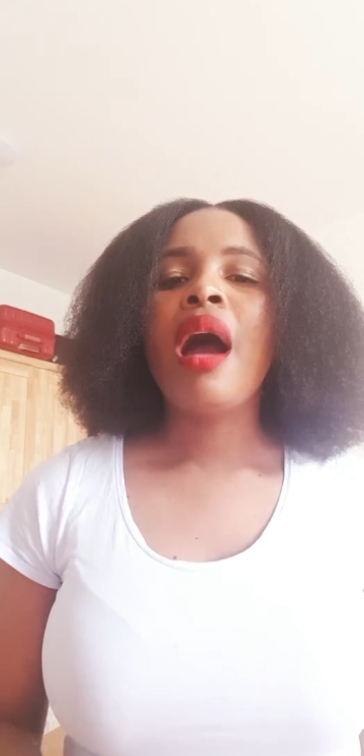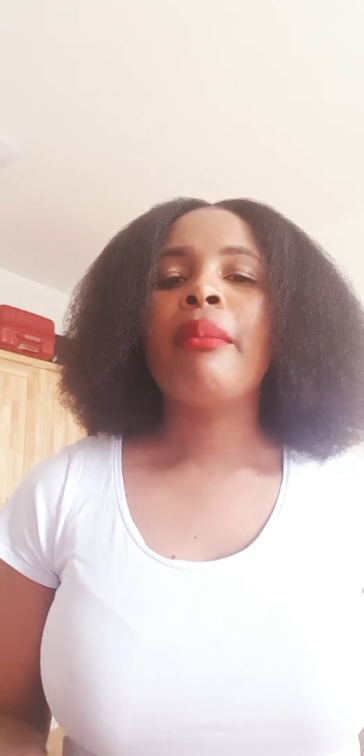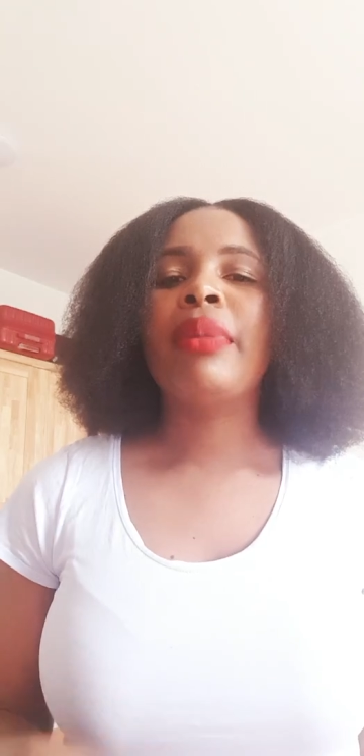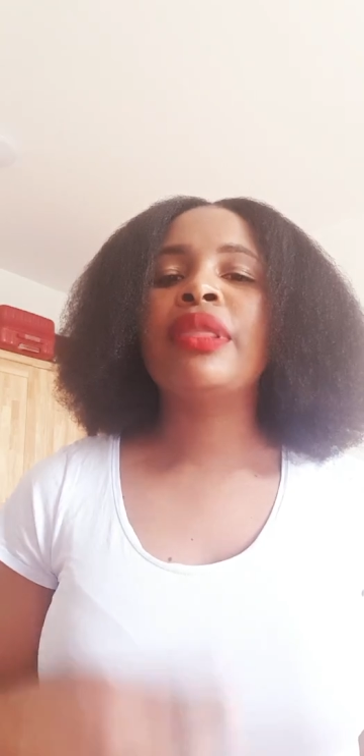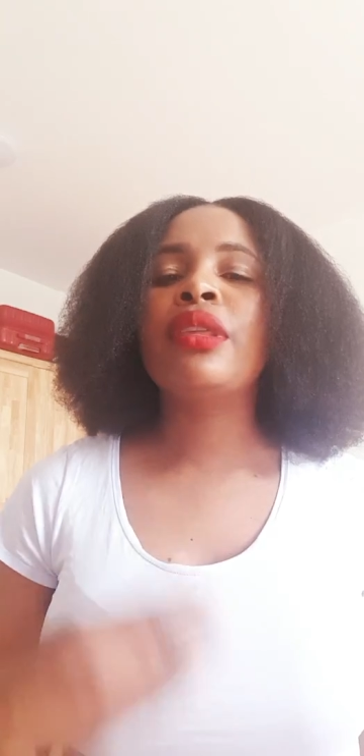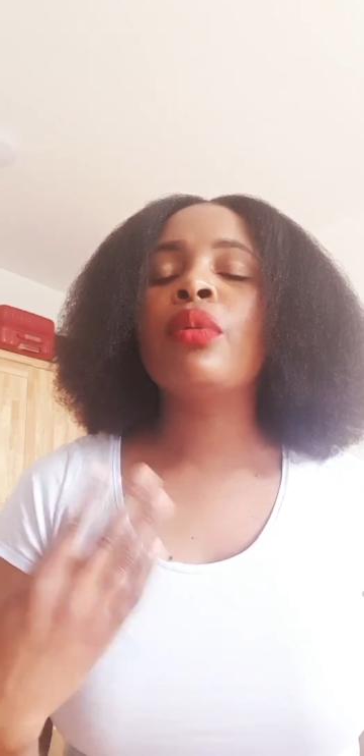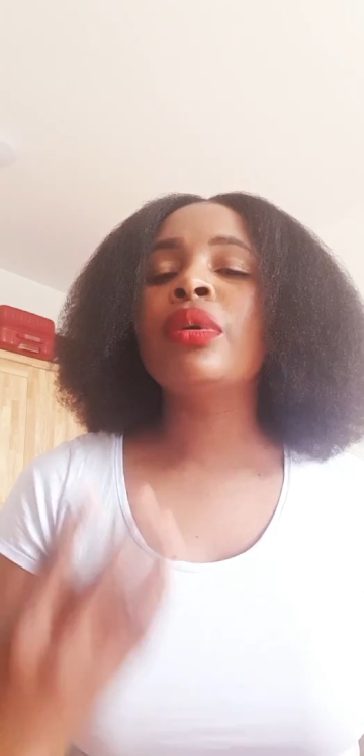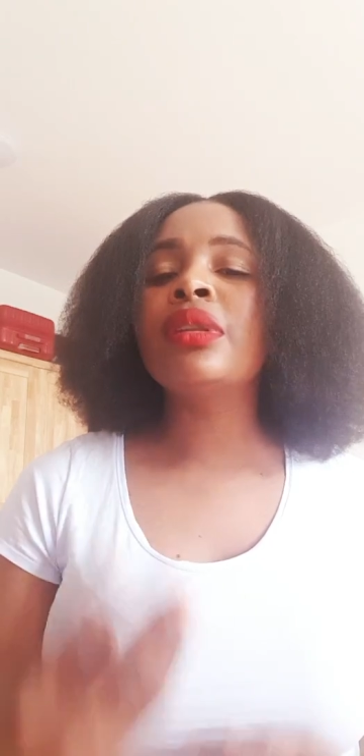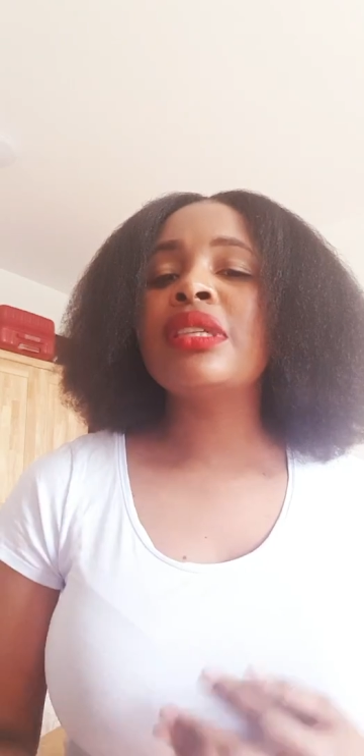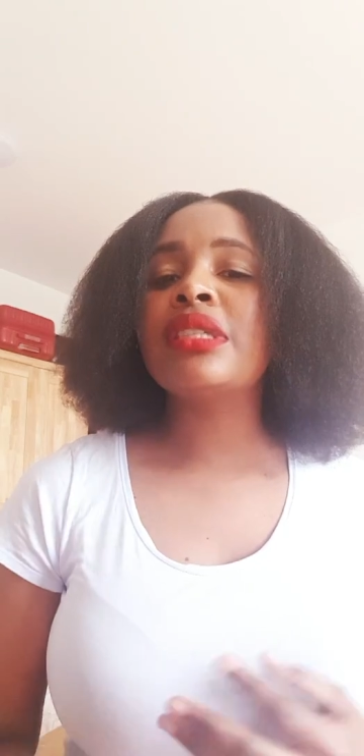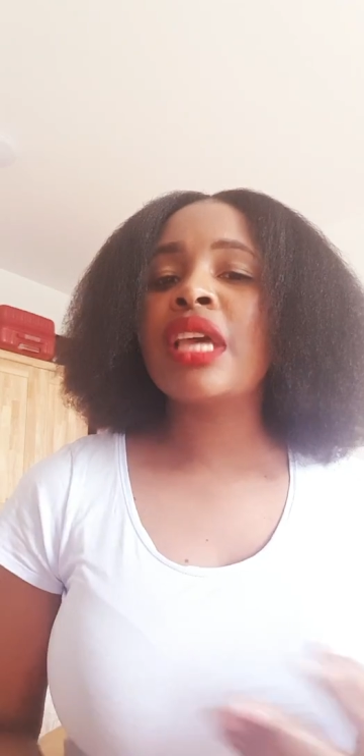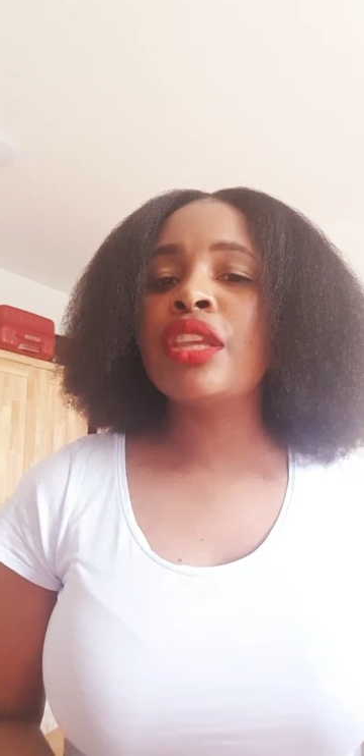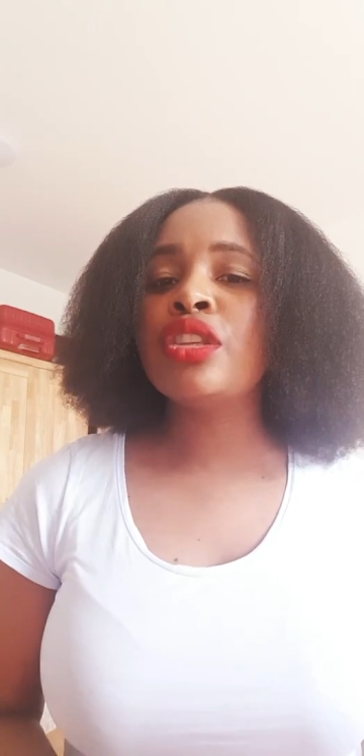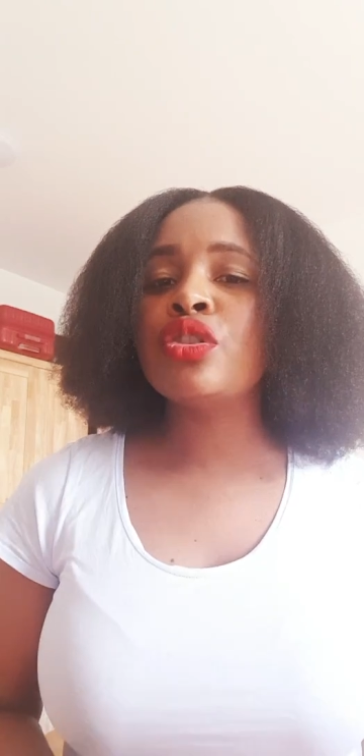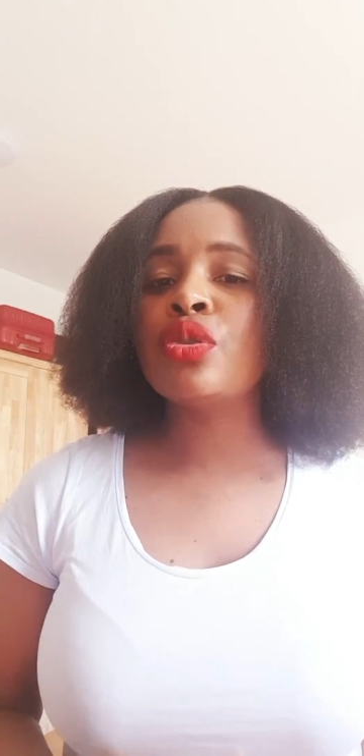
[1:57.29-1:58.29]
But they will
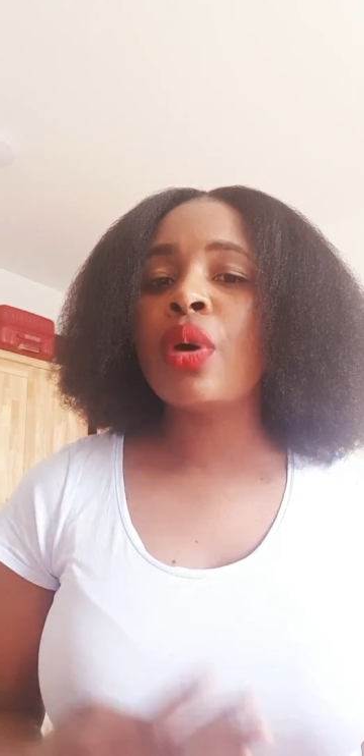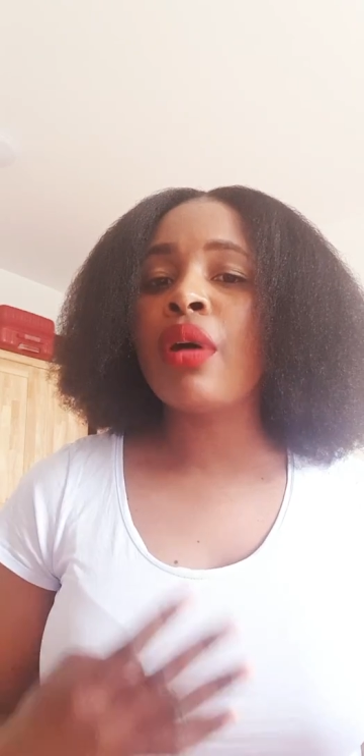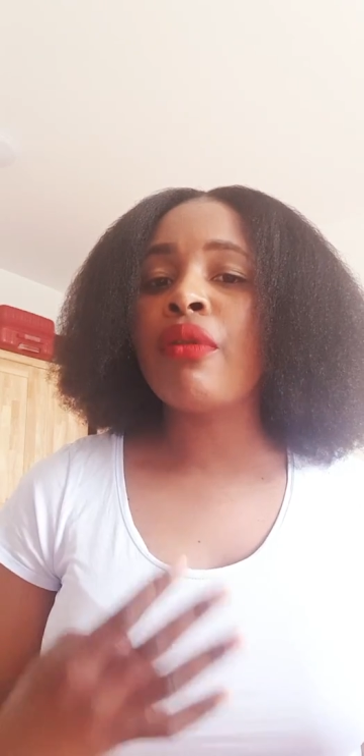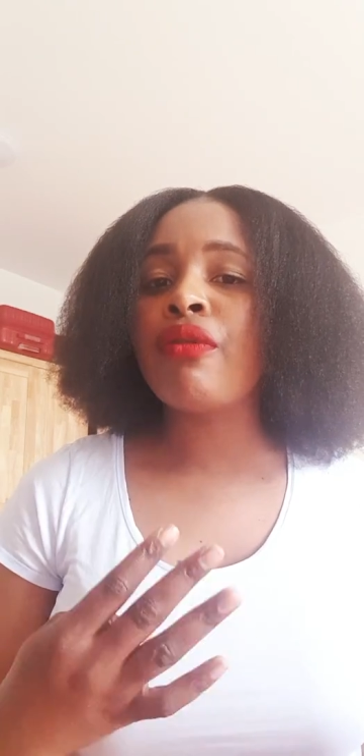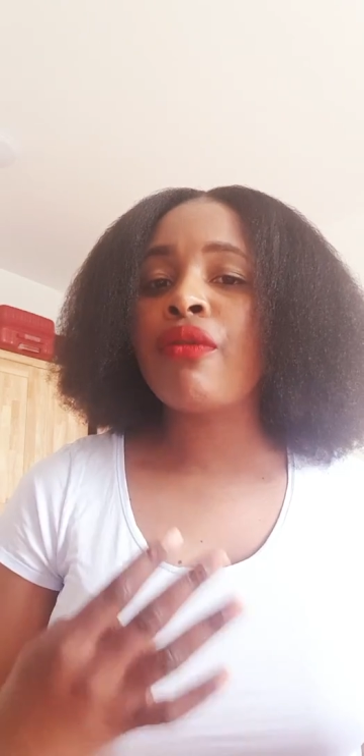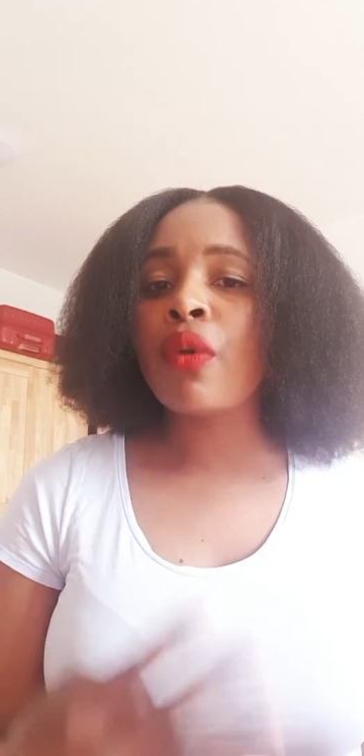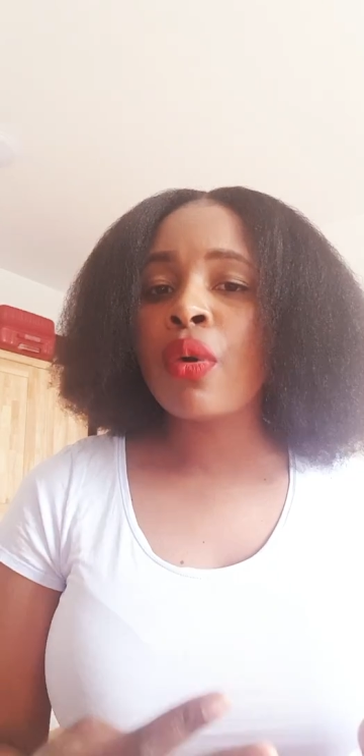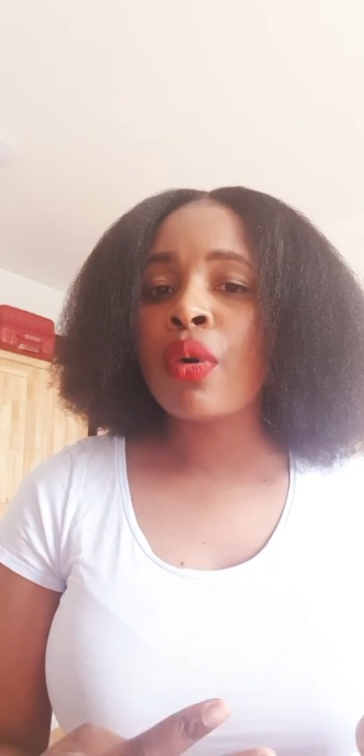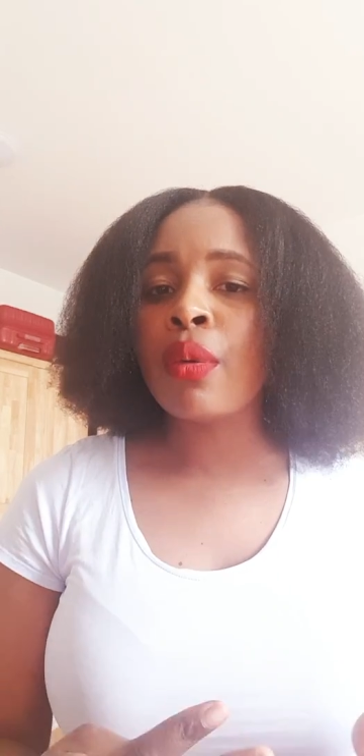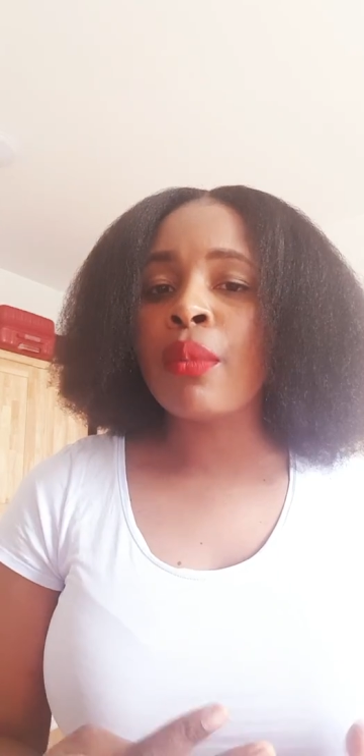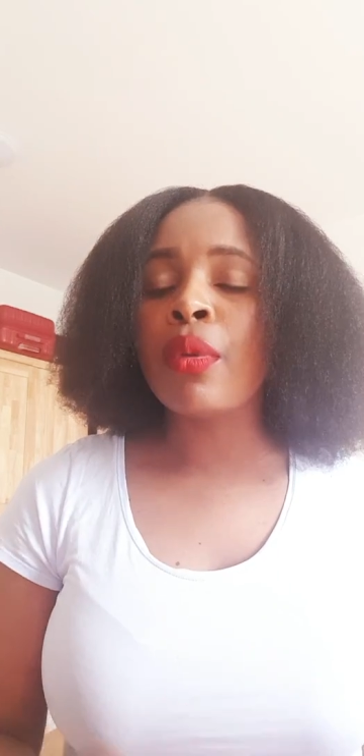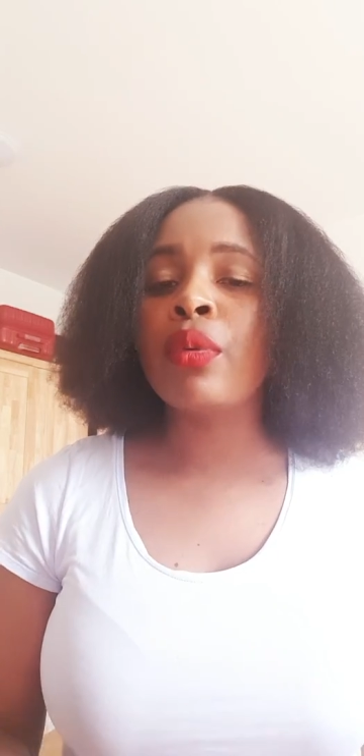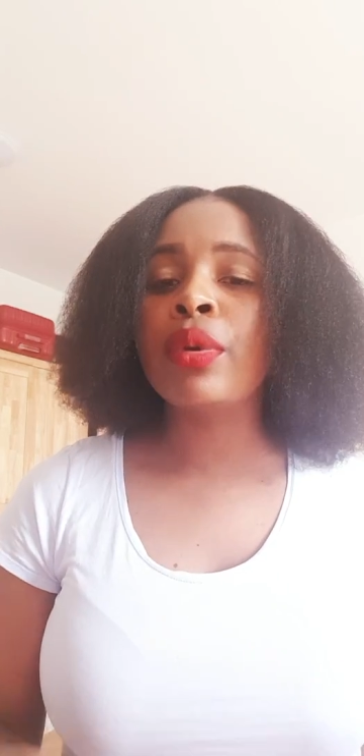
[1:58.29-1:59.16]
send you a form